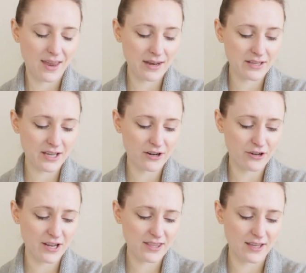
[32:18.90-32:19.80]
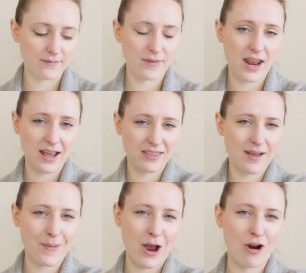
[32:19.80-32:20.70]
anything underneath it, and I
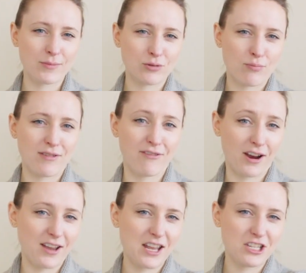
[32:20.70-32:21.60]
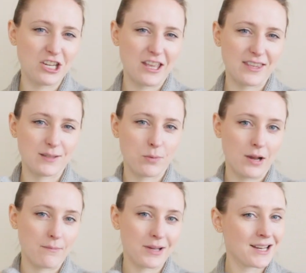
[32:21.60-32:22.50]
thought my arms would be very itchy at this
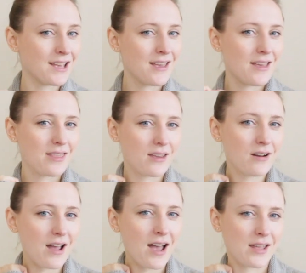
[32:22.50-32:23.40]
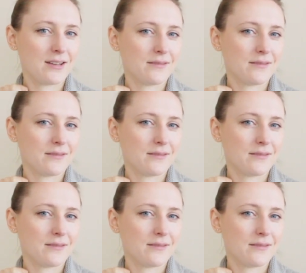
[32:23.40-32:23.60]
point, but they're not.